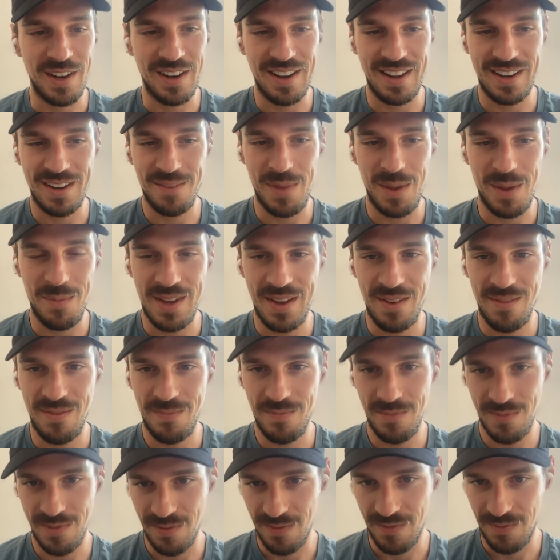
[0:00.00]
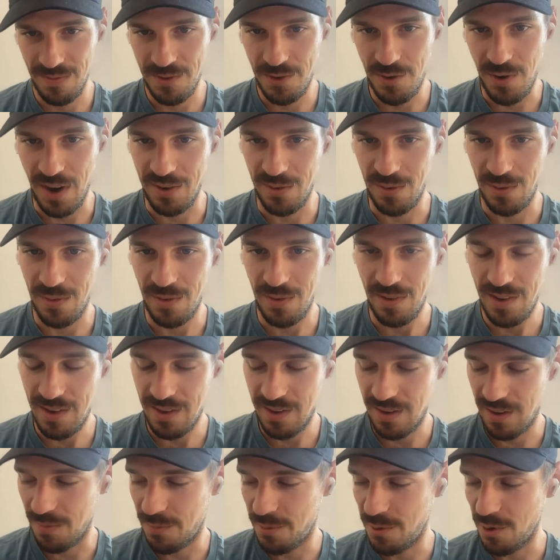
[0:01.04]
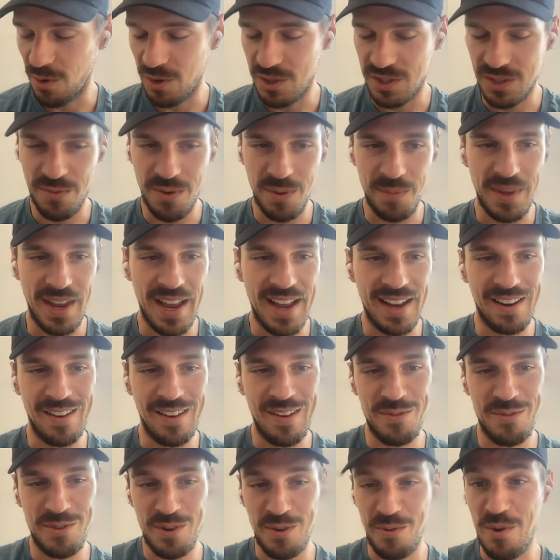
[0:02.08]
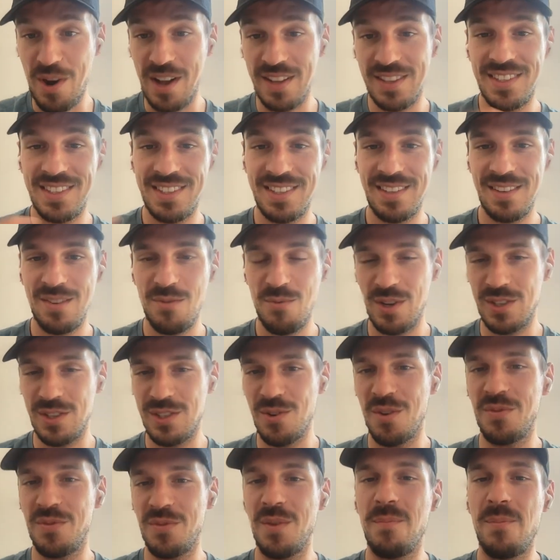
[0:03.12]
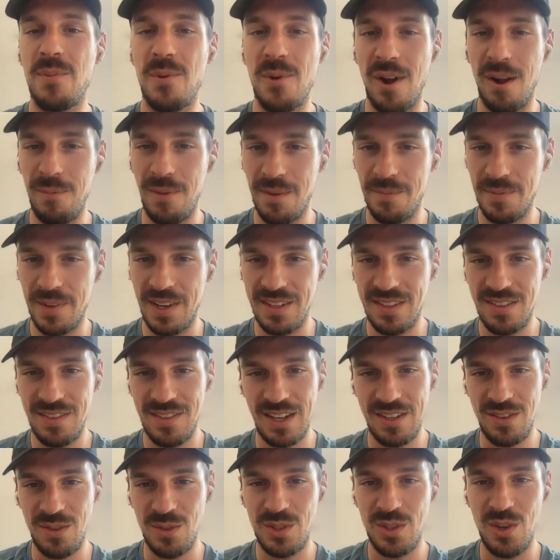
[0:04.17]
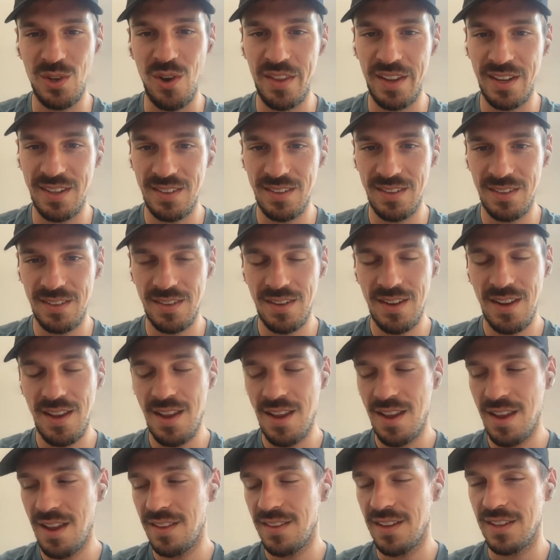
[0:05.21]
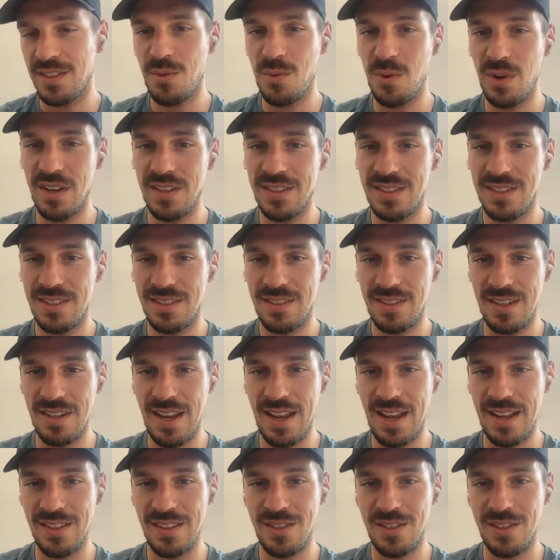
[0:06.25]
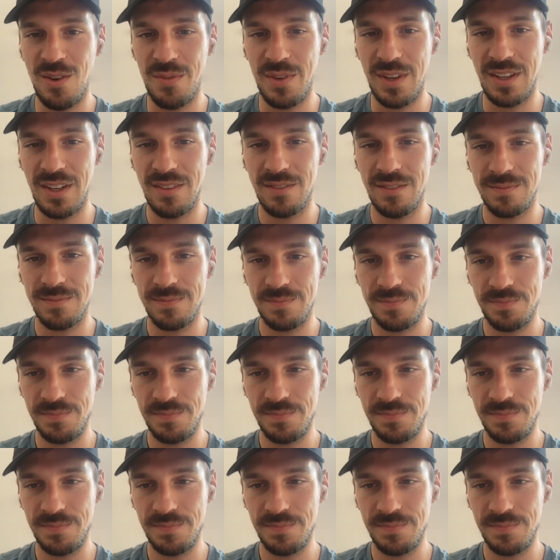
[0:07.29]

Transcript: and maybe trying to approach it from the angle of what's sort of the problem that you saw that Squid is in the end solving.